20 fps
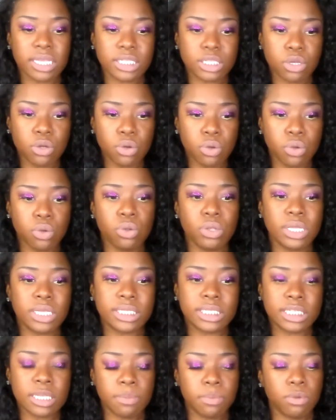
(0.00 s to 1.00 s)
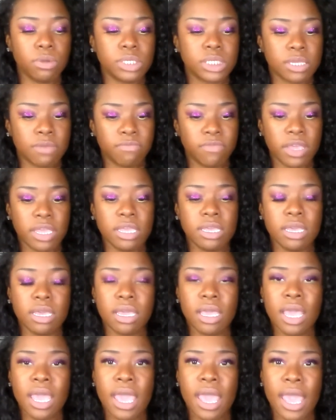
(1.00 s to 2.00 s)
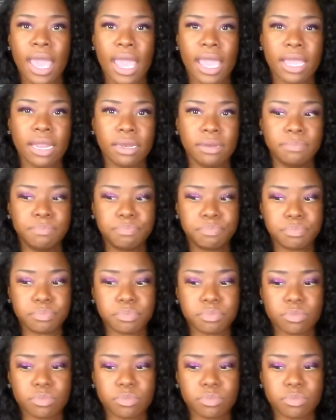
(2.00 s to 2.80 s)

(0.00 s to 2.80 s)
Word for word: it's cool, it's simple, it's convenient, and